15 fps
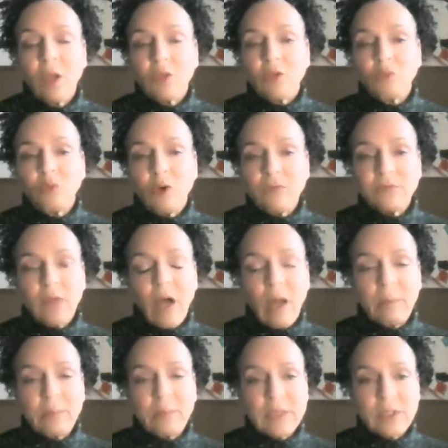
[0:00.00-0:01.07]
The
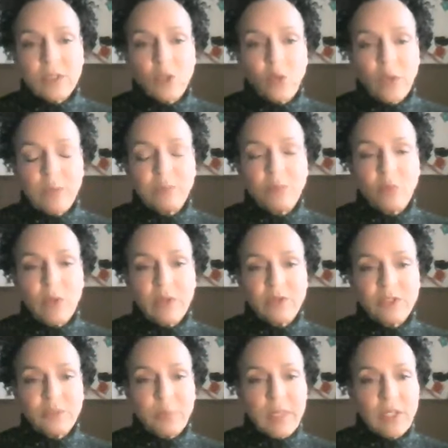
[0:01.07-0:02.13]
rooftop is equipped with
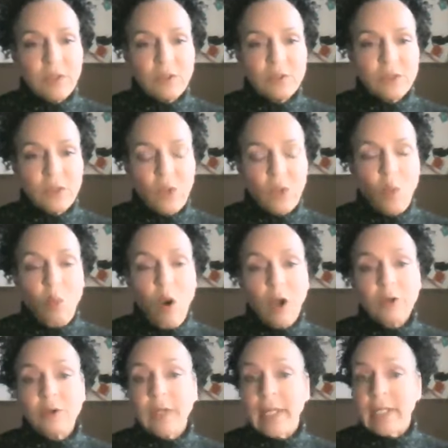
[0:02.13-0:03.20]
speakers,
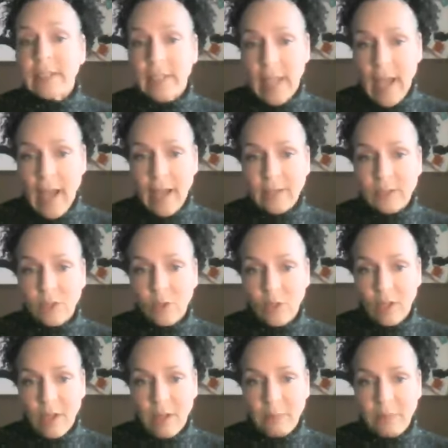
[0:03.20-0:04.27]
water and gas
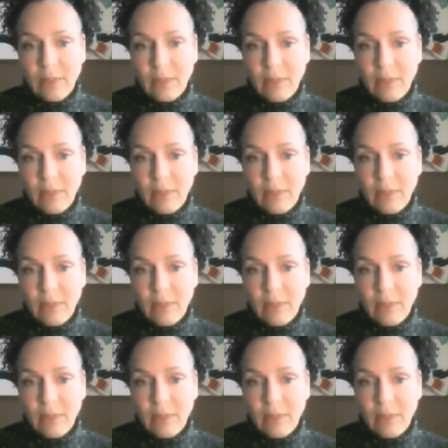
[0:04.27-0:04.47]
hookup.